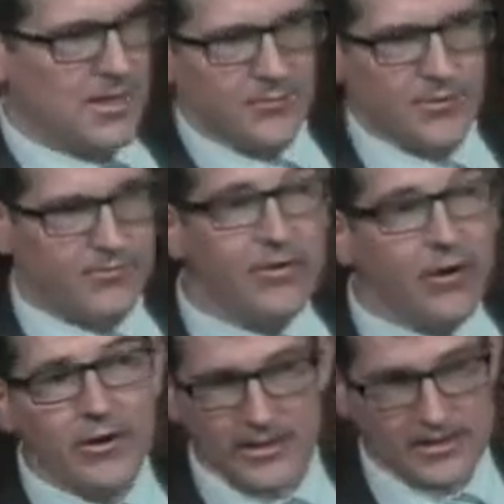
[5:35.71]
come with
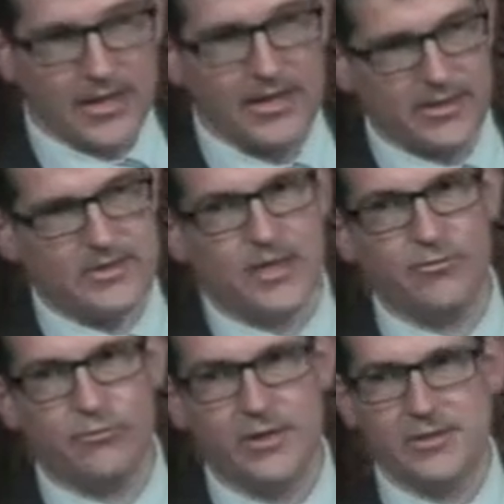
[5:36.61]
very exciting
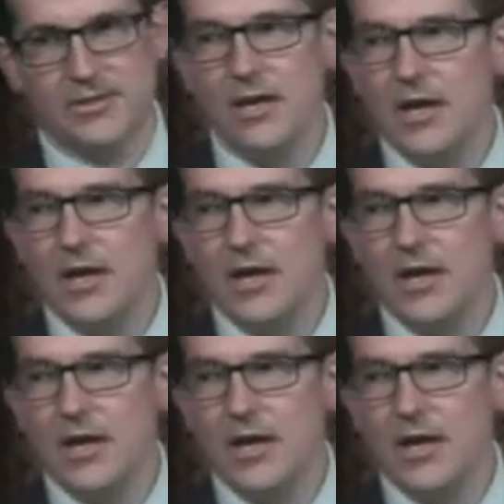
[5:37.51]
discoveries,